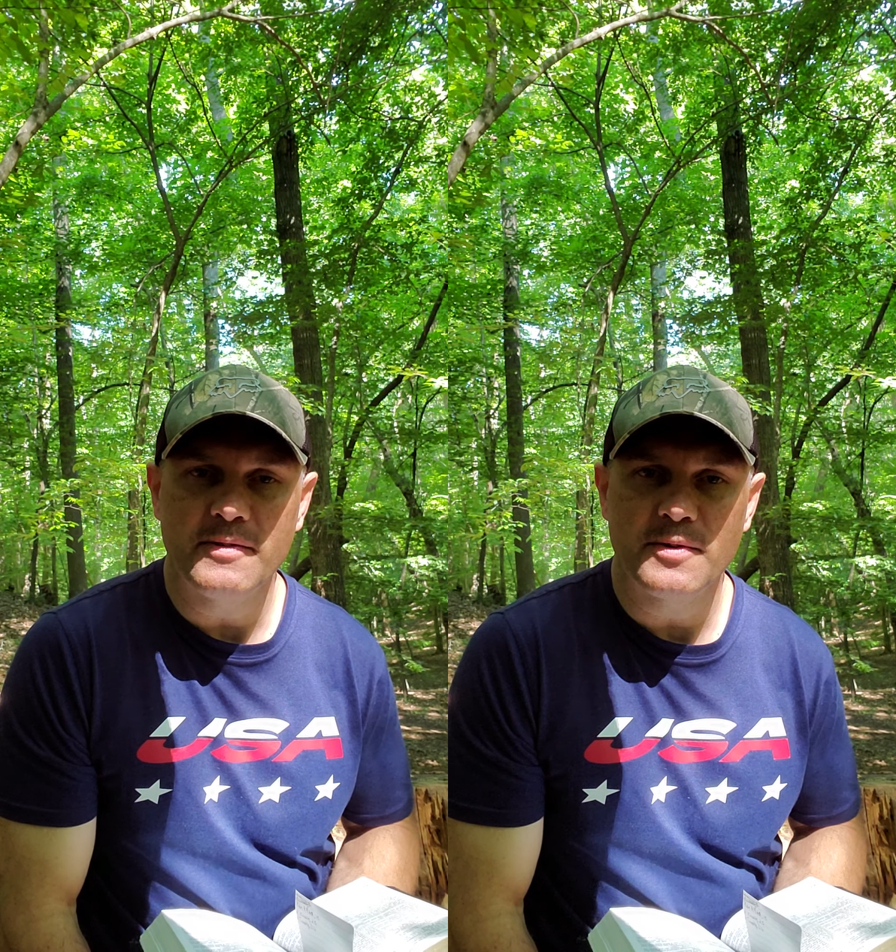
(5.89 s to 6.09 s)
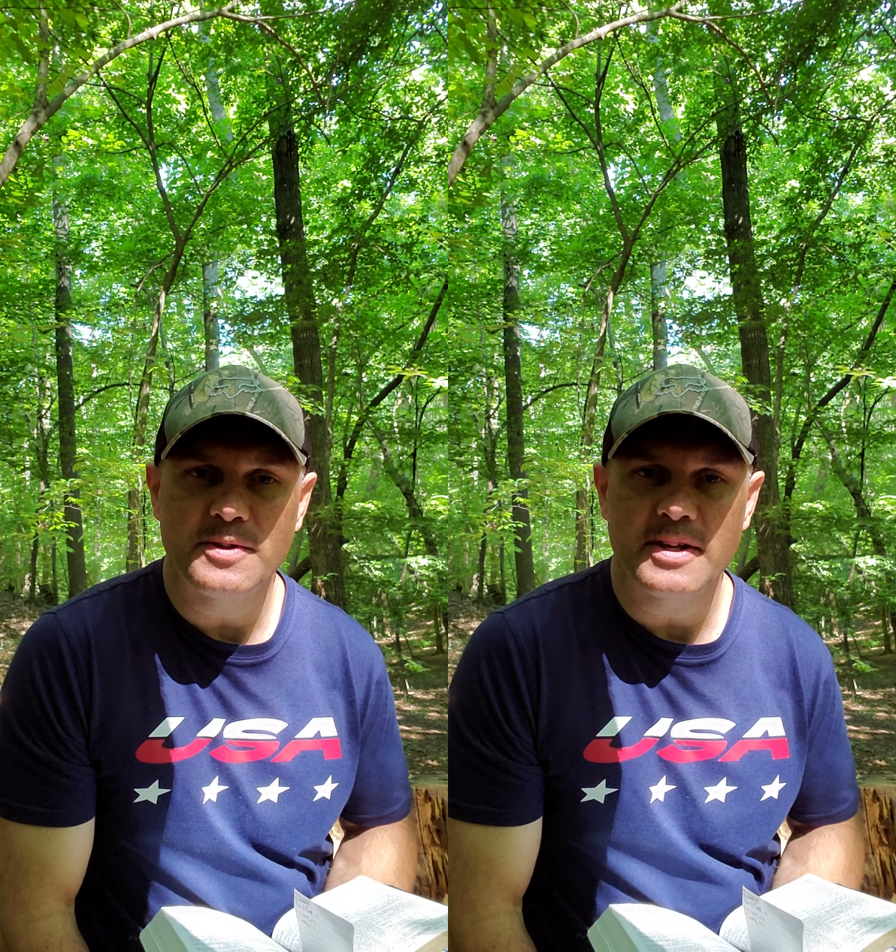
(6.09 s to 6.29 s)

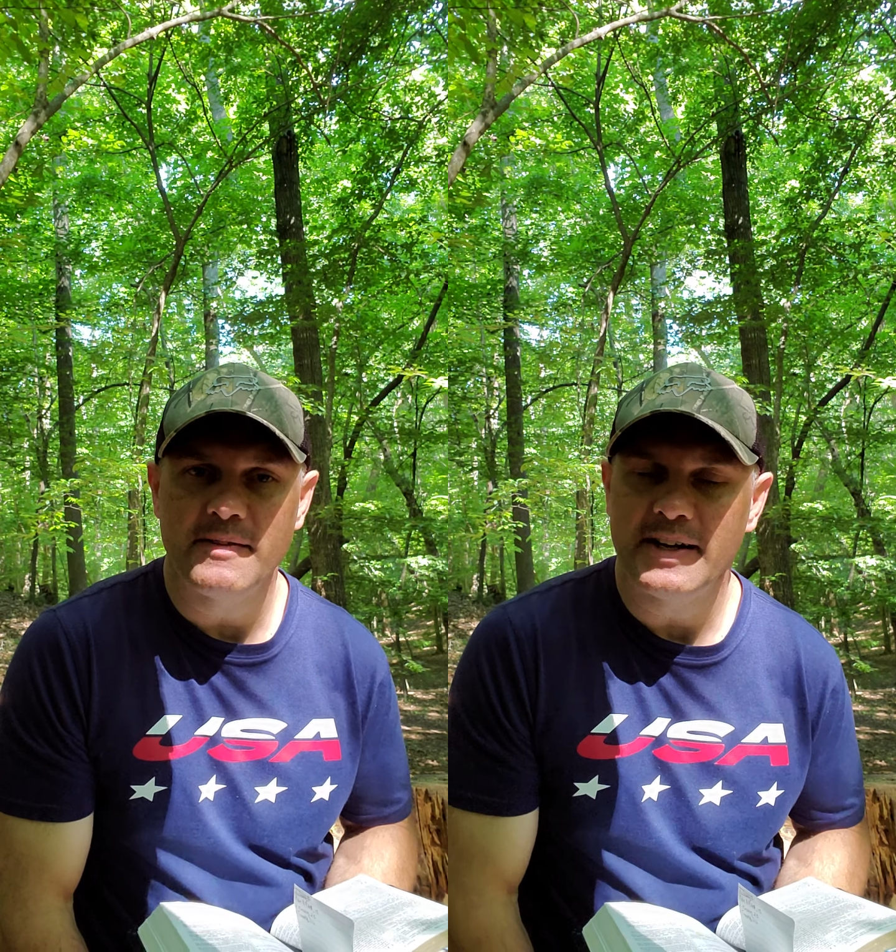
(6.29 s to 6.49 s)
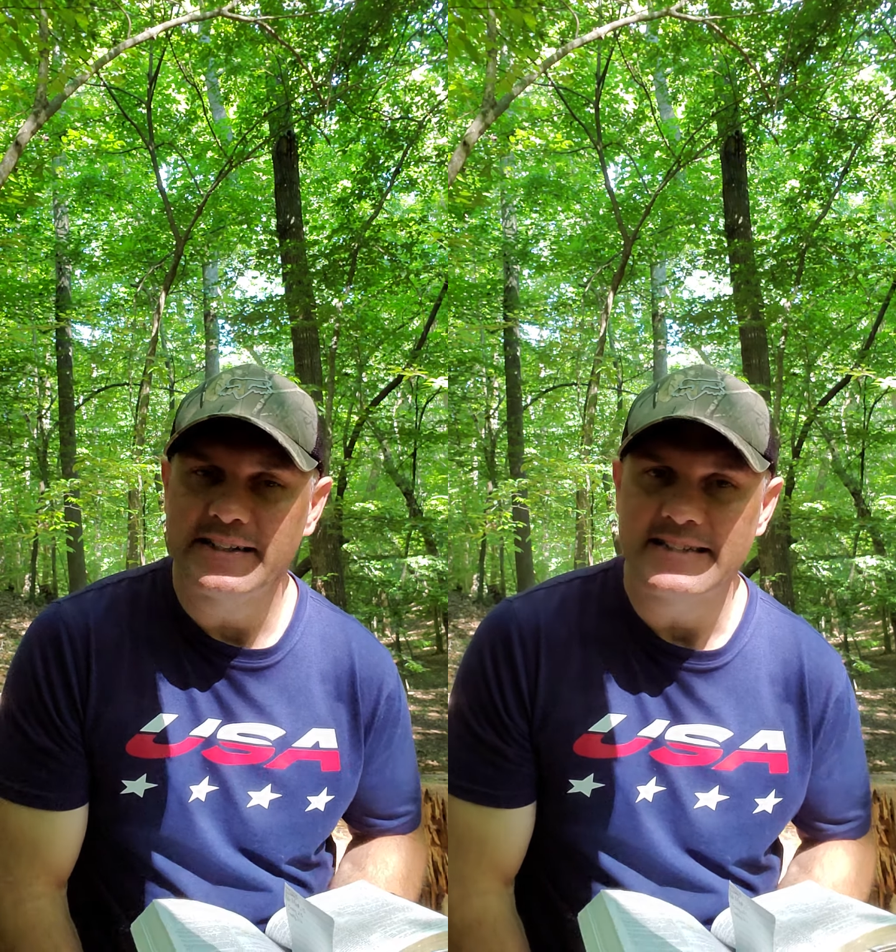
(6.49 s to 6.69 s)
First off,
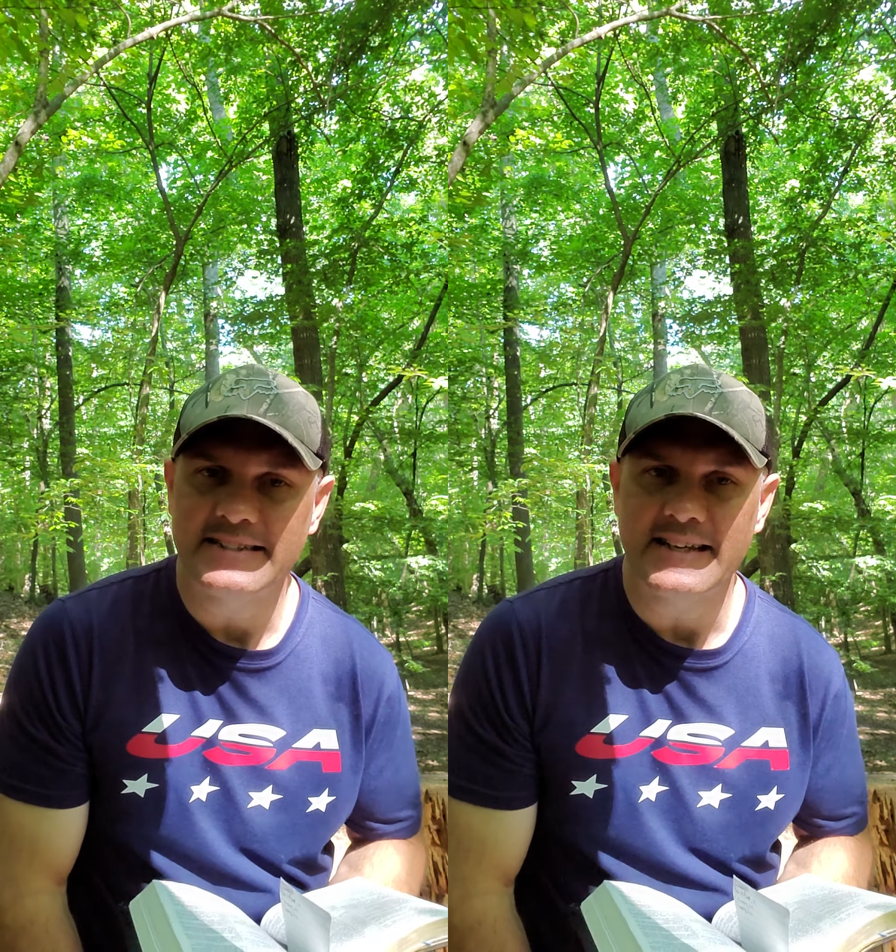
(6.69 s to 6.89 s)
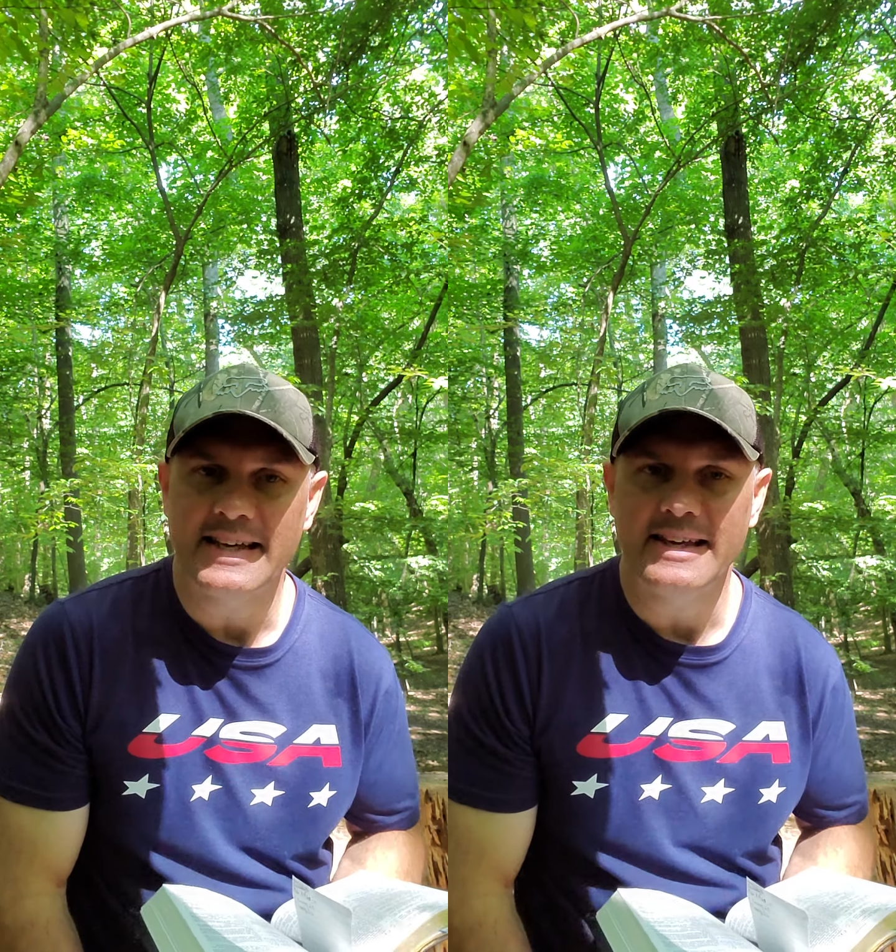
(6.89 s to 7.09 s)
I'd like to
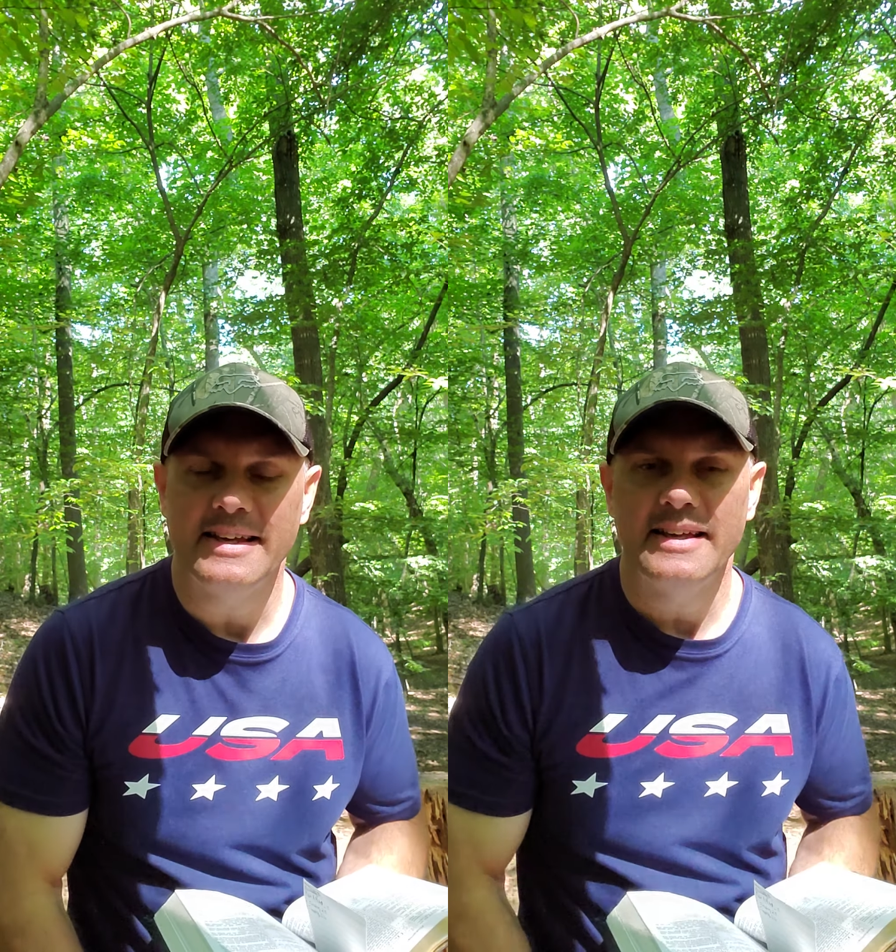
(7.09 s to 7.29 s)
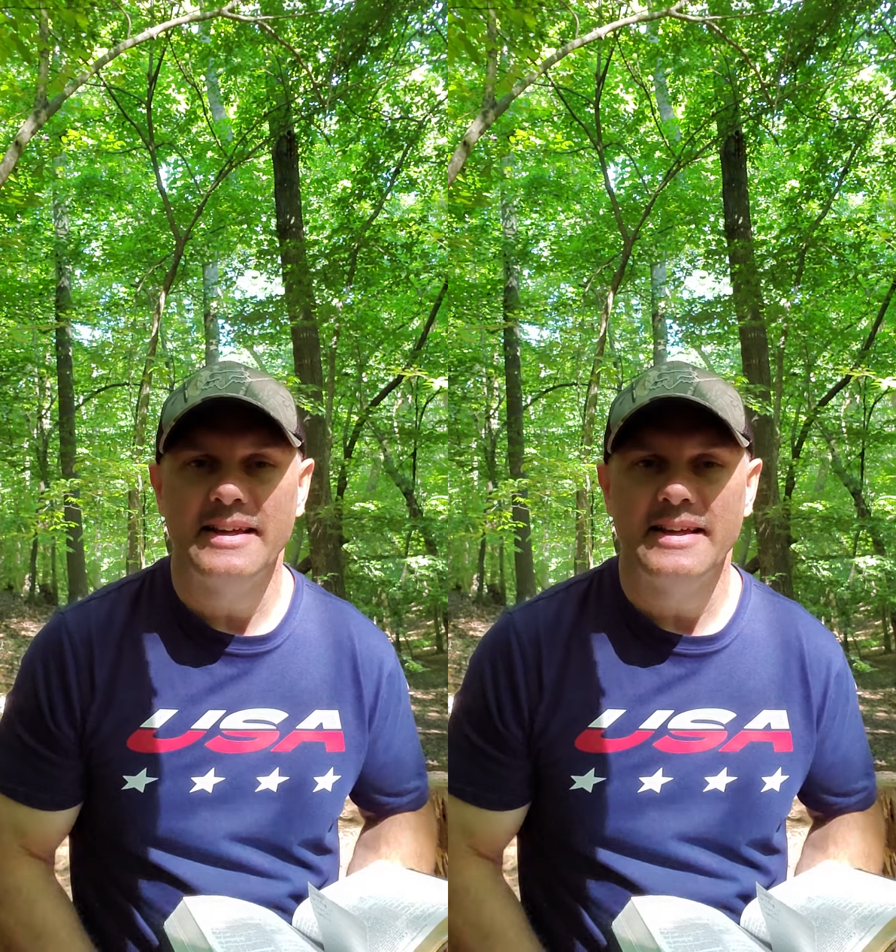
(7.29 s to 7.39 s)
say